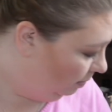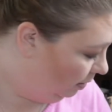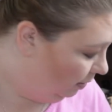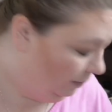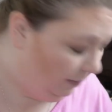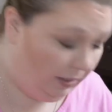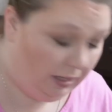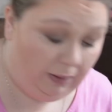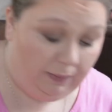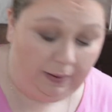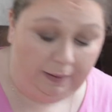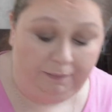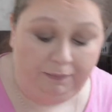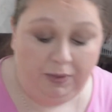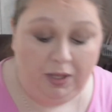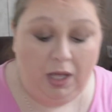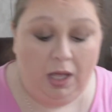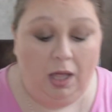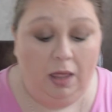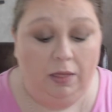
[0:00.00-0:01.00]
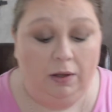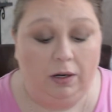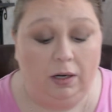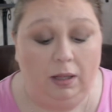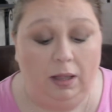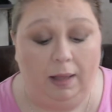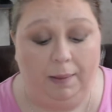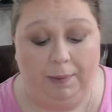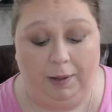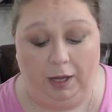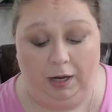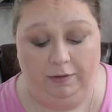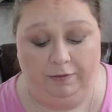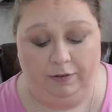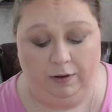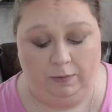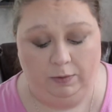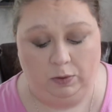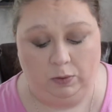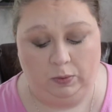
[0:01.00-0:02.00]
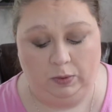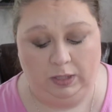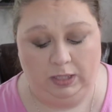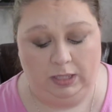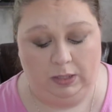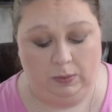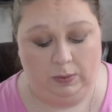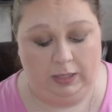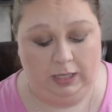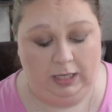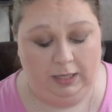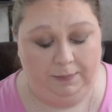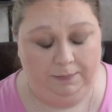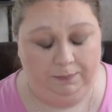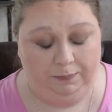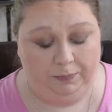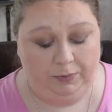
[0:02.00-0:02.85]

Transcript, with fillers: But anyway, the girl I bought it from was really sweet.